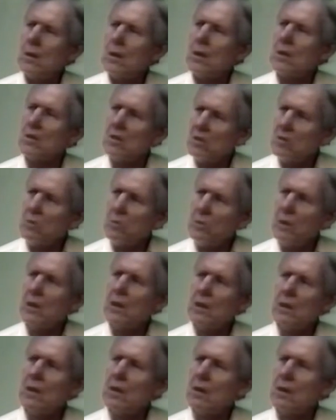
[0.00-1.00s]
And it's
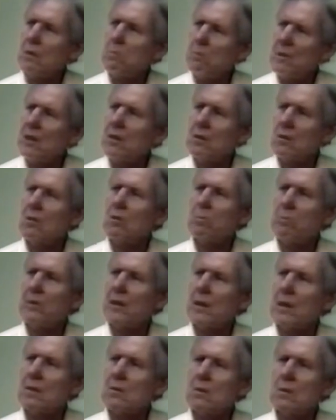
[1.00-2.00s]
why our medical
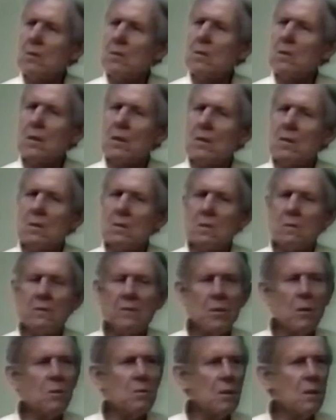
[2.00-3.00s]
practice has
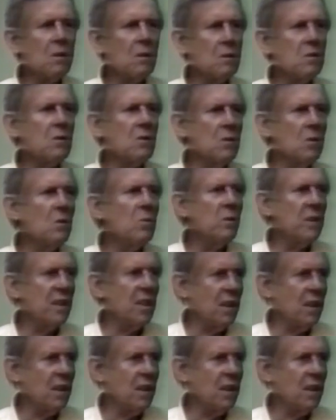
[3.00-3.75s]
so little to do with